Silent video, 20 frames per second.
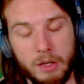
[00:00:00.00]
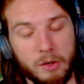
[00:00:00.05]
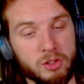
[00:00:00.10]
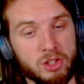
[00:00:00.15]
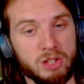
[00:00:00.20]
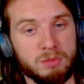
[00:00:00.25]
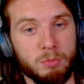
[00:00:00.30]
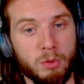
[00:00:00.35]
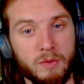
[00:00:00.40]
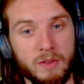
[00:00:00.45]
Was
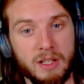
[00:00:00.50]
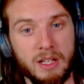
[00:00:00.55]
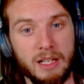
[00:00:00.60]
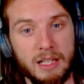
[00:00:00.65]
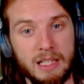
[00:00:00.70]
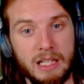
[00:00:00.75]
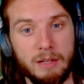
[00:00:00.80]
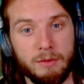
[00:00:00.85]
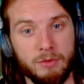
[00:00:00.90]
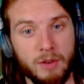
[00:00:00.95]
this movie going to
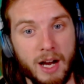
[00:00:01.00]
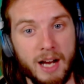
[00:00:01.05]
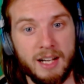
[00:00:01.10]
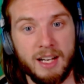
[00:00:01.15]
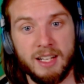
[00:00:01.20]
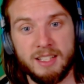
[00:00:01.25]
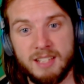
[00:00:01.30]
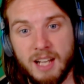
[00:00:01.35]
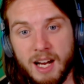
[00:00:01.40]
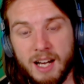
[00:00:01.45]
give Ryan
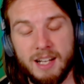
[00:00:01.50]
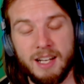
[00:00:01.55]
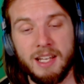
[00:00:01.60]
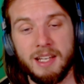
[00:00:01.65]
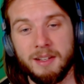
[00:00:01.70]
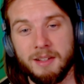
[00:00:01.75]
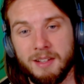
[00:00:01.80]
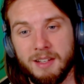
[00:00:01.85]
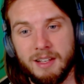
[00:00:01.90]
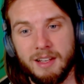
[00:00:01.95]
anxiety?
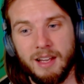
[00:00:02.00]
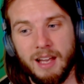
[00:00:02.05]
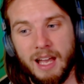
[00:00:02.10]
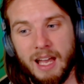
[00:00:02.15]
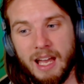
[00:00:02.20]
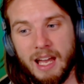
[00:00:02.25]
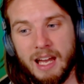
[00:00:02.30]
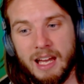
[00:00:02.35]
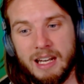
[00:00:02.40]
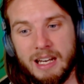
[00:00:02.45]

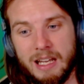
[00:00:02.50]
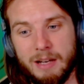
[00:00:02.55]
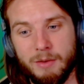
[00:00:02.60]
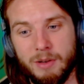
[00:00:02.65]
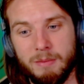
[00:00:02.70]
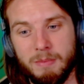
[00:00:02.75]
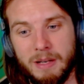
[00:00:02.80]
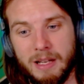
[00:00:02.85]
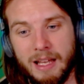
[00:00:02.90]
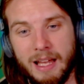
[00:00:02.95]
And it
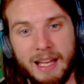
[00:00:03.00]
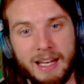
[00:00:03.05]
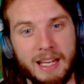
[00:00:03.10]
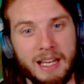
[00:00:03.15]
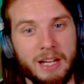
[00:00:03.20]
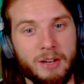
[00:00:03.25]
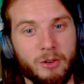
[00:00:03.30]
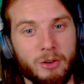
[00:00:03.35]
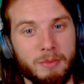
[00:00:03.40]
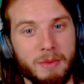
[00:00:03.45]
would be like a
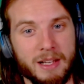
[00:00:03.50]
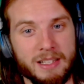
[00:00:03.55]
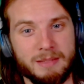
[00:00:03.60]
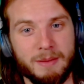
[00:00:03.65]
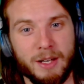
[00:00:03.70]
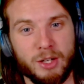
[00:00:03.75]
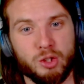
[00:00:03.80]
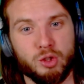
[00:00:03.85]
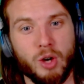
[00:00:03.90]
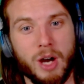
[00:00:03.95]
hit or miss,
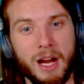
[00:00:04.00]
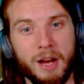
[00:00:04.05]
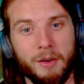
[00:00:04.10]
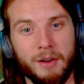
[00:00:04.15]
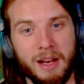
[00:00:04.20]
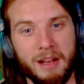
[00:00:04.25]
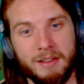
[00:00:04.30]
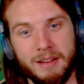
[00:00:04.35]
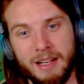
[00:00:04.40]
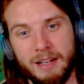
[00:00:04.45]
like trial and
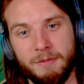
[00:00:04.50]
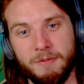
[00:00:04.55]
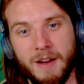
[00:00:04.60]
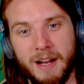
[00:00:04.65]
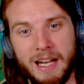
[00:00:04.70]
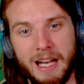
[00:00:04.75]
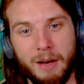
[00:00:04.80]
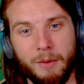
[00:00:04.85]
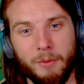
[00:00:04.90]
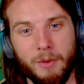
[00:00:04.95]
error. You had to find
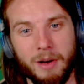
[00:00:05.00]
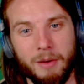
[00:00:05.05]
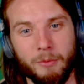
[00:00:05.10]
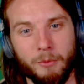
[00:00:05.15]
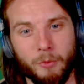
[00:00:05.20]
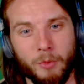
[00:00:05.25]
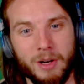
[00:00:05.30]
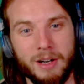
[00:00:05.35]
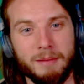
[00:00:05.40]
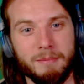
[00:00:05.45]
out what
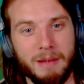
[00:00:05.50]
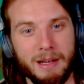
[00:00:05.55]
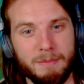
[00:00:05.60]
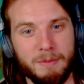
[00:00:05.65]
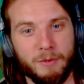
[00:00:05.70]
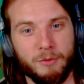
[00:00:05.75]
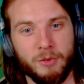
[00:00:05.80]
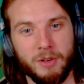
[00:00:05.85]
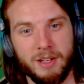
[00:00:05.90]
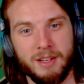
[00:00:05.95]
wouldn't make me
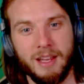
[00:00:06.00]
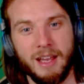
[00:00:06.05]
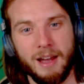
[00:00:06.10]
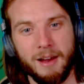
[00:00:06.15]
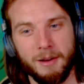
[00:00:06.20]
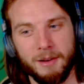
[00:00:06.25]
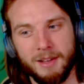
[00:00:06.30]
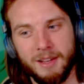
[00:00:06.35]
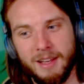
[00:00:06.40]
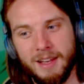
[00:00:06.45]
freak
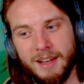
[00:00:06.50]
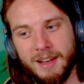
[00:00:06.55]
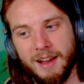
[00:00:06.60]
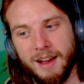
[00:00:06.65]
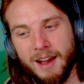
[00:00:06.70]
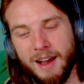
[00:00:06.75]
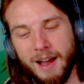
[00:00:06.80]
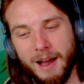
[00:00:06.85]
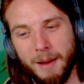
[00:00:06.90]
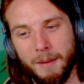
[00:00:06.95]
out.
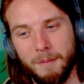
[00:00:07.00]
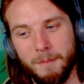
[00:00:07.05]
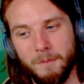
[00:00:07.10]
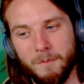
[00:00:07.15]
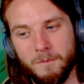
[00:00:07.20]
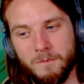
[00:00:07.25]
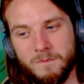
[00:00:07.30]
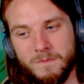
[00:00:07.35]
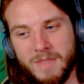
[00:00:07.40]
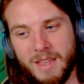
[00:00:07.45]

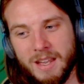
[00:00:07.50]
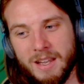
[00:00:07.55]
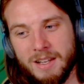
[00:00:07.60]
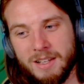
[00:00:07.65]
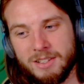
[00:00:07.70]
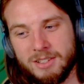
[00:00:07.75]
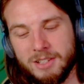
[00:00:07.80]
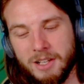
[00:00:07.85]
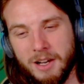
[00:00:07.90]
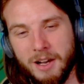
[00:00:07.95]

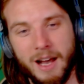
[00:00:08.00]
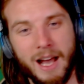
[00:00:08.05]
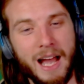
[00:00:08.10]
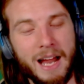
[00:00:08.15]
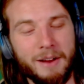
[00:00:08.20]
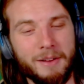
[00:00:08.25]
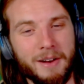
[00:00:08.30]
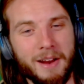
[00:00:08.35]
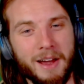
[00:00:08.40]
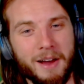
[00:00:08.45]
So I
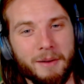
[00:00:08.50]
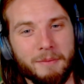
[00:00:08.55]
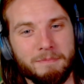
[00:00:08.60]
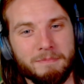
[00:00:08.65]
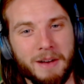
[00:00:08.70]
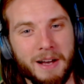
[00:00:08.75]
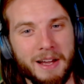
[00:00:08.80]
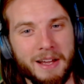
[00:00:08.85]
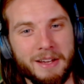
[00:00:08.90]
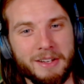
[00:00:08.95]
don't know,
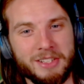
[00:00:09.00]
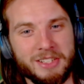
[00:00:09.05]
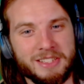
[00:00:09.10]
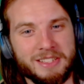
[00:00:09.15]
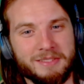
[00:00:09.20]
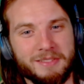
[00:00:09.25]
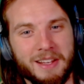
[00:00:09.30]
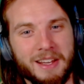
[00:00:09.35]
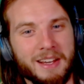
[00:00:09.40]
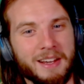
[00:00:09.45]
but it was just
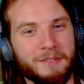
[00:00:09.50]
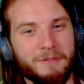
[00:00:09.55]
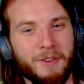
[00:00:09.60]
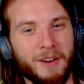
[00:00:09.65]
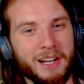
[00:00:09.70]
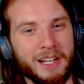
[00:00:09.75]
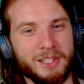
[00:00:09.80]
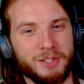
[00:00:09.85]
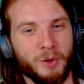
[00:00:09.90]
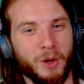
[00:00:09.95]

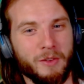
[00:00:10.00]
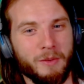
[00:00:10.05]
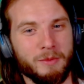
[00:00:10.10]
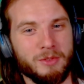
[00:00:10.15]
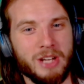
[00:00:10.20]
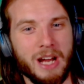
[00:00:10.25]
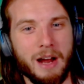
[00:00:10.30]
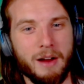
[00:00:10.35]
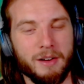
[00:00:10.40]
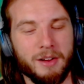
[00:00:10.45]
funny story from
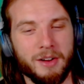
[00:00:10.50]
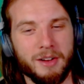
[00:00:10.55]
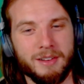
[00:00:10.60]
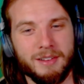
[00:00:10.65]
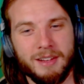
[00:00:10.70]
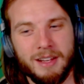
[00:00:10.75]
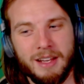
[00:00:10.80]
childhood.